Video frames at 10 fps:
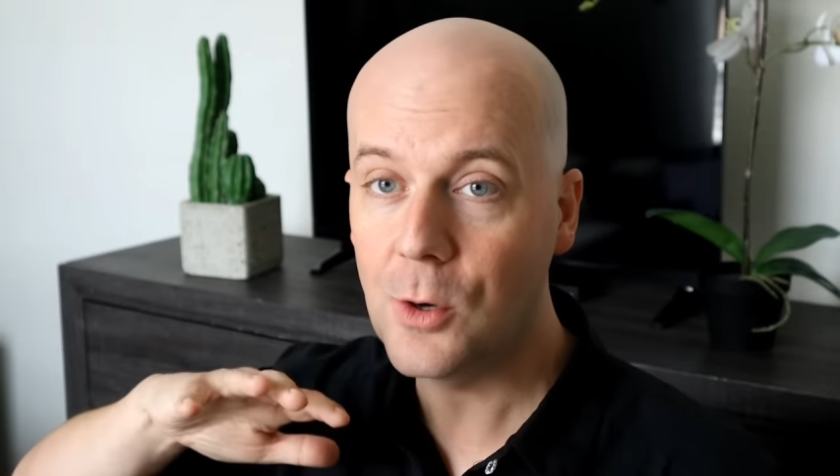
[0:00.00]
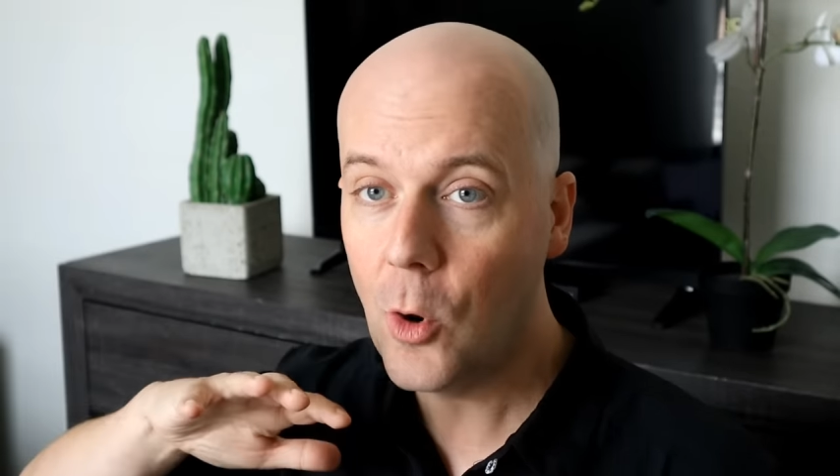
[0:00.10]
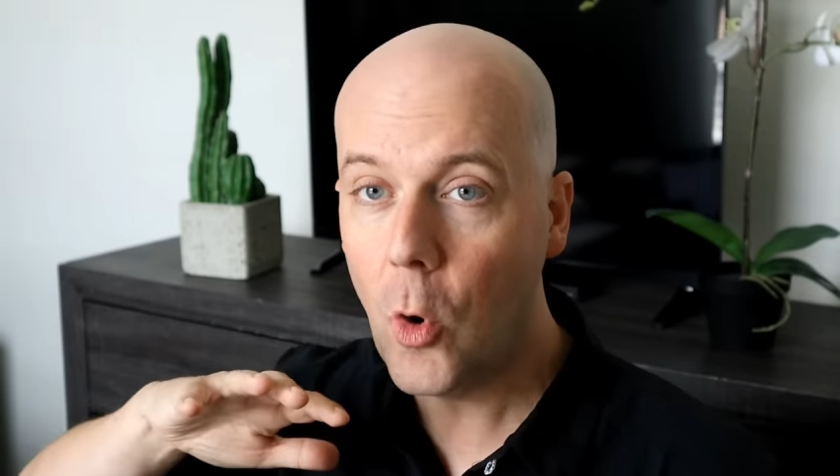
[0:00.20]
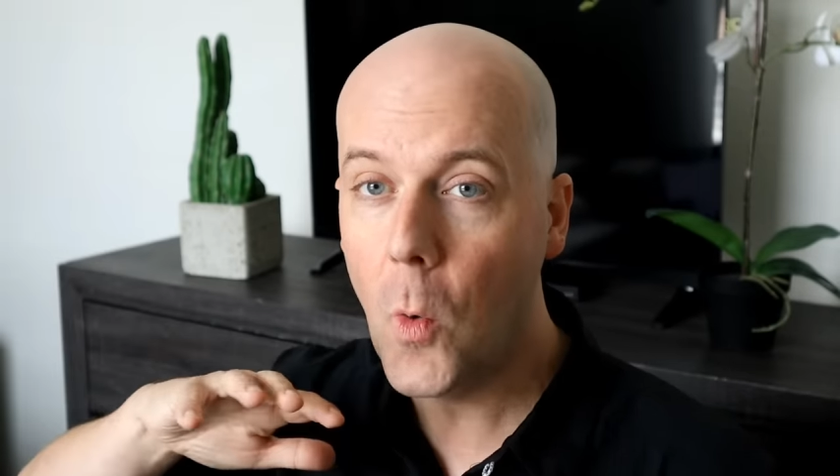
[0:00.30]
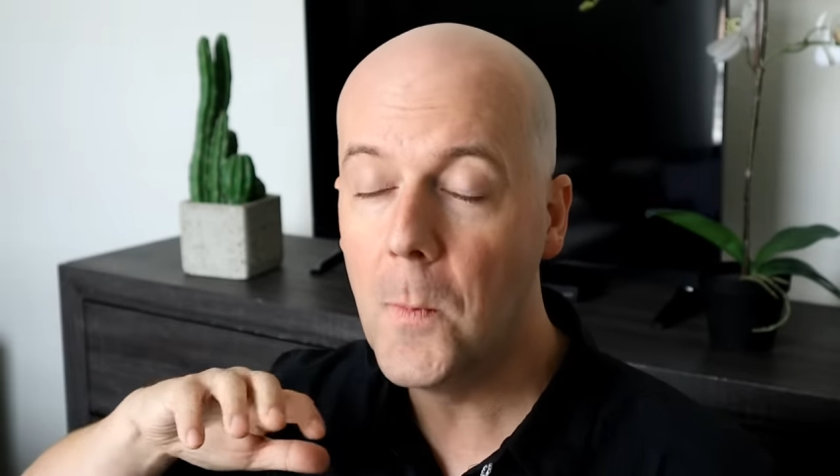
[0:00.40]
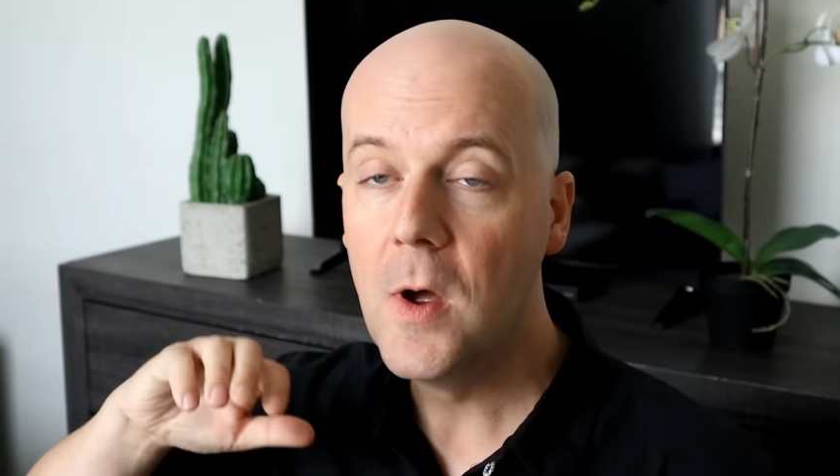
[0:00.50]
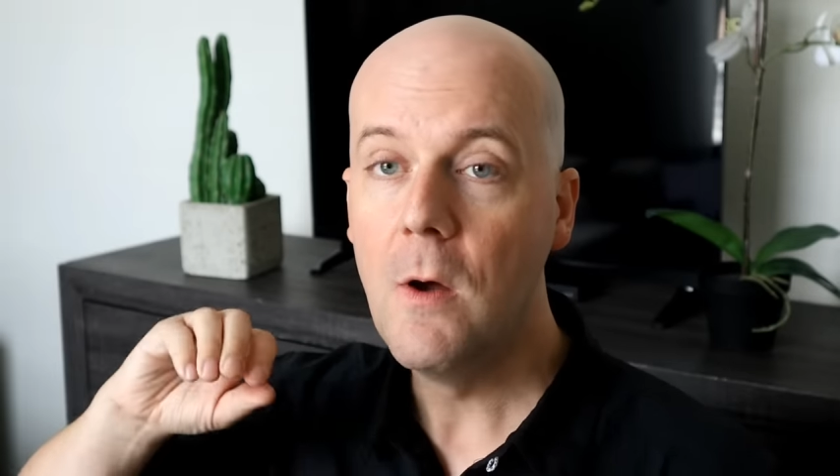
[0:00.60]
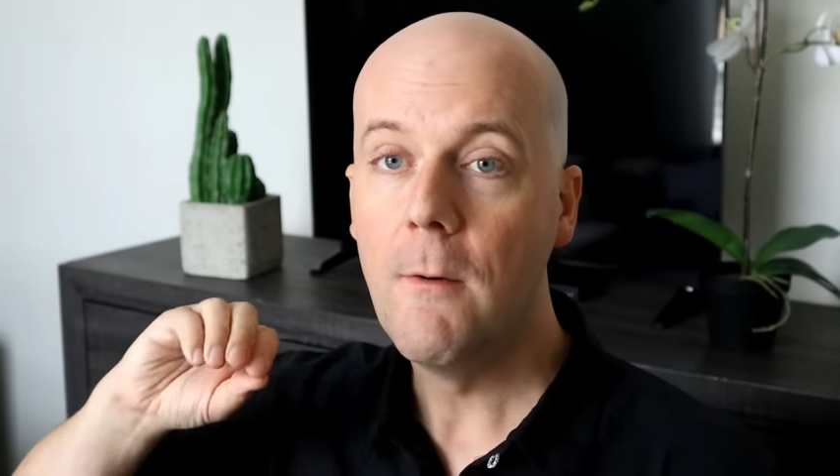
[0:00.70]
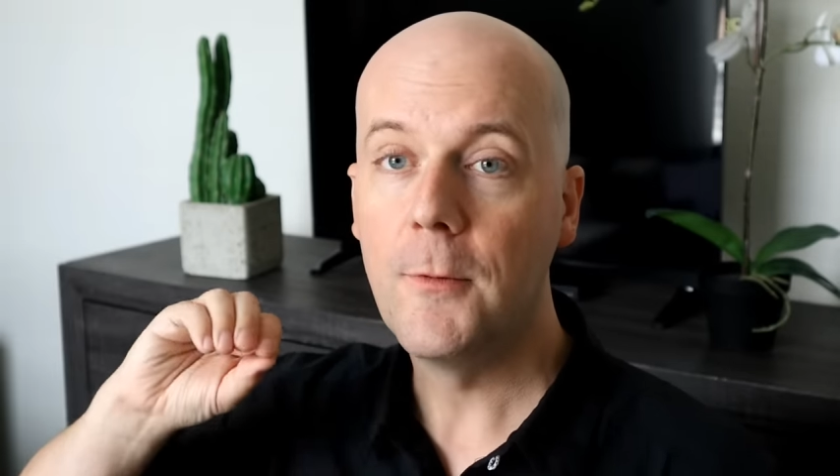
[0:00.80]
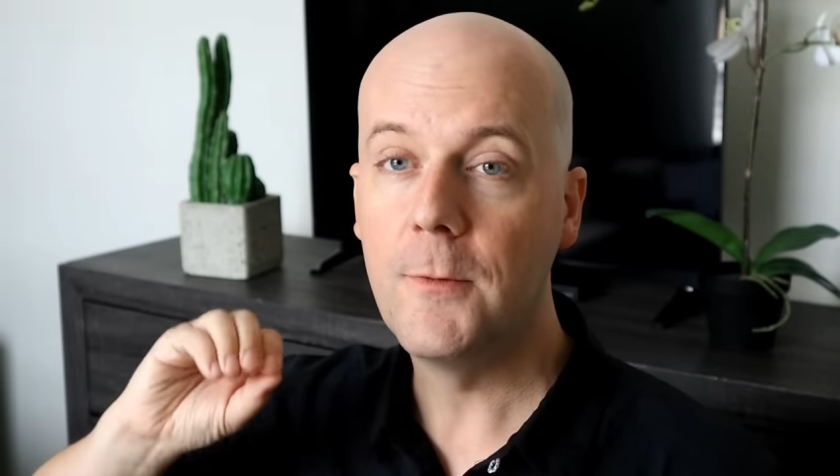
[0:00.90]
to your home
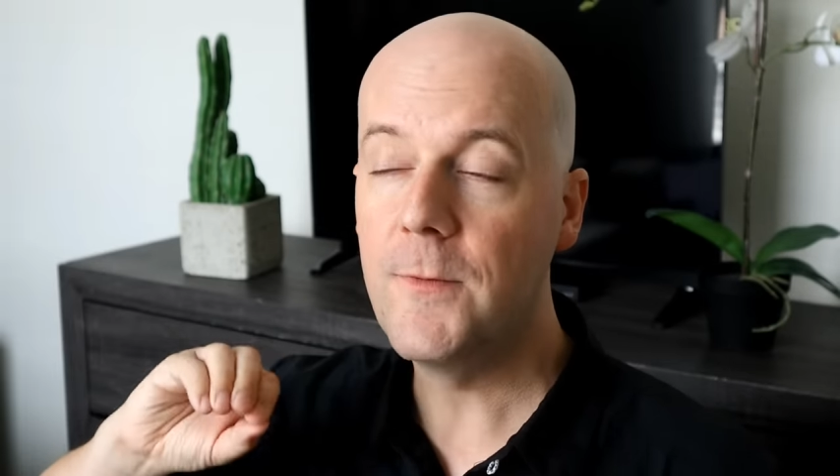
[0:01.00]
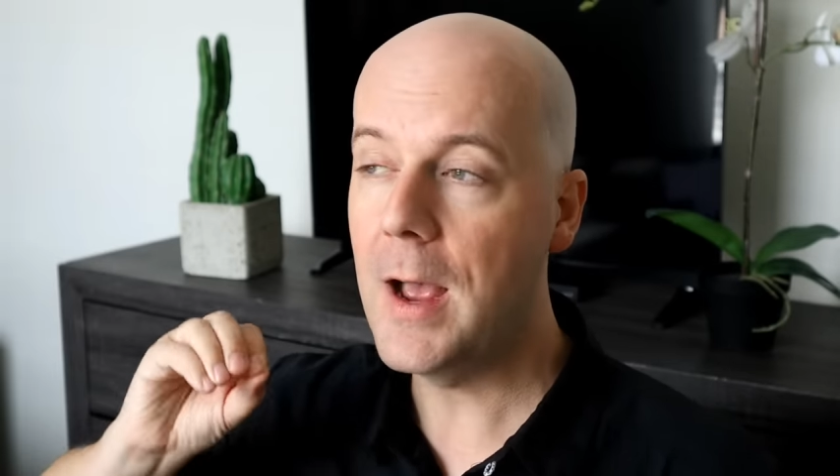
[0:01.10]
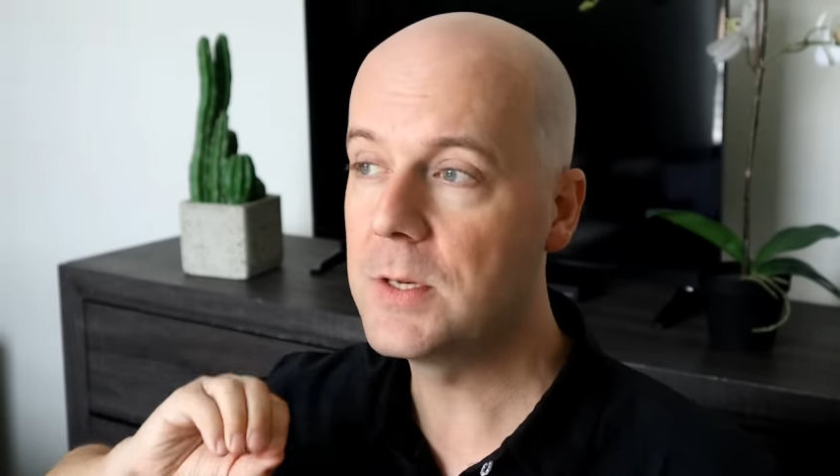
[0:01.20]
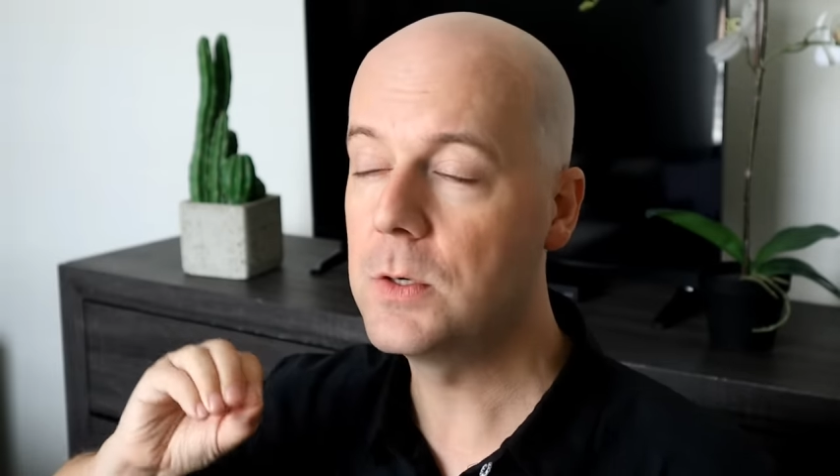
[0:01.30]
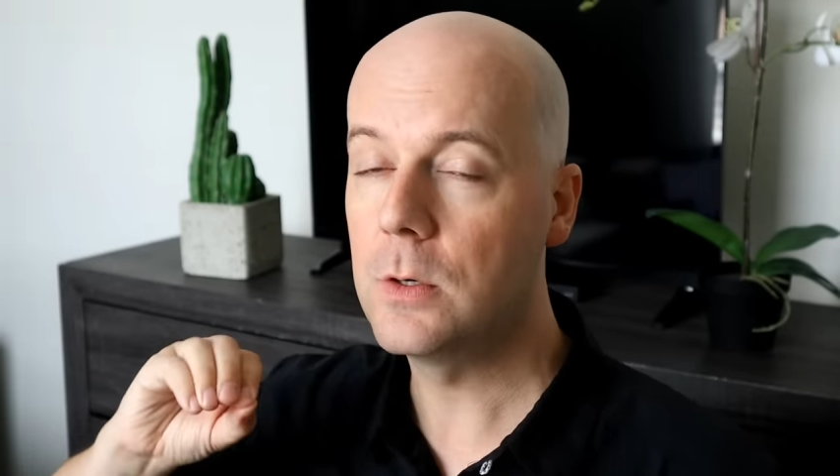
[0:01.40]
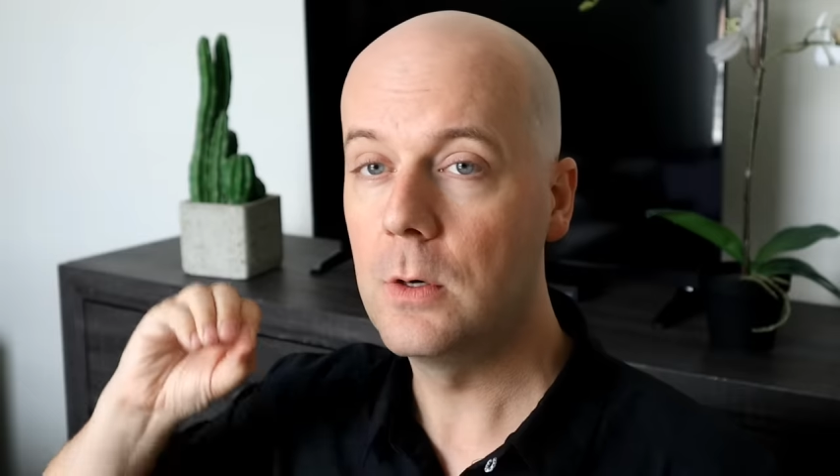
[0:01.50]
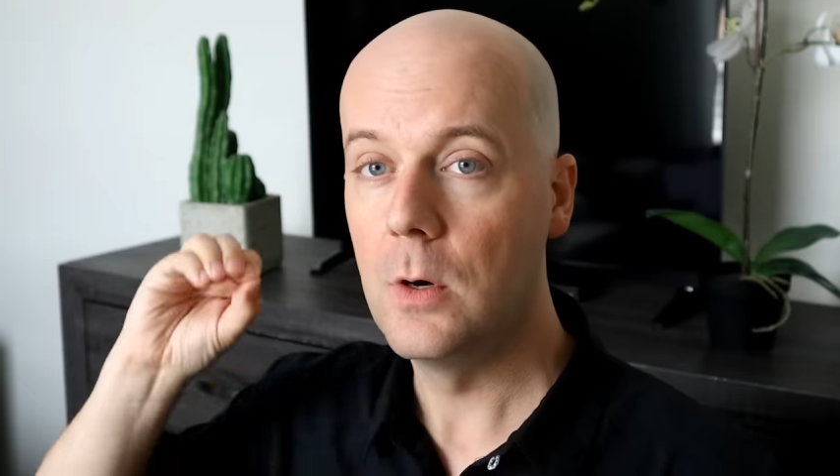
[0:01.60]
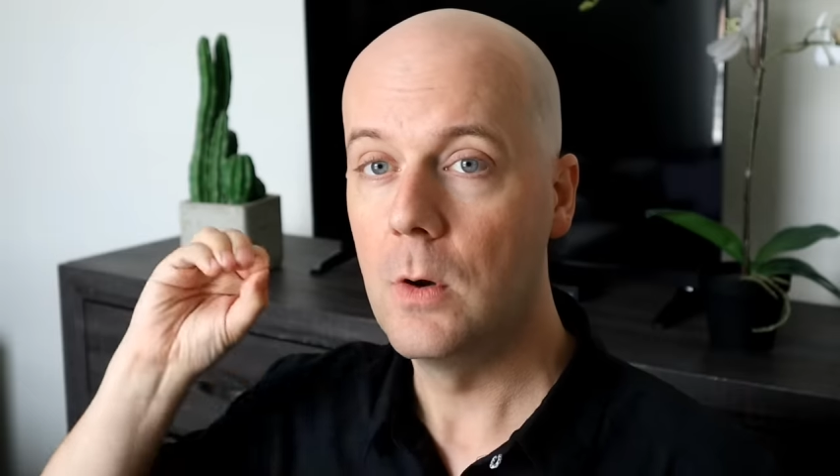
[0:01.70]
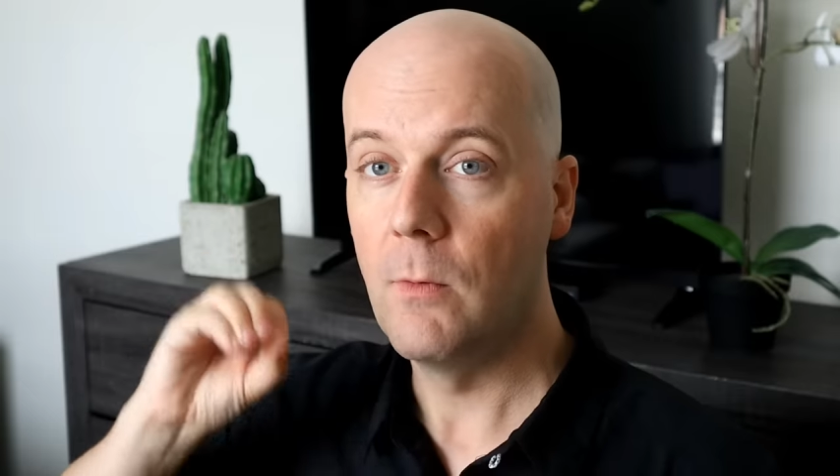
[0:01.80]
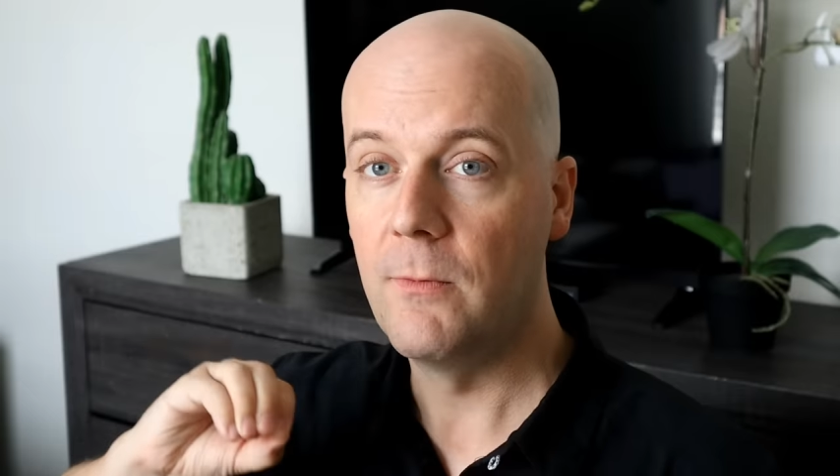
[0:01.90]
for faster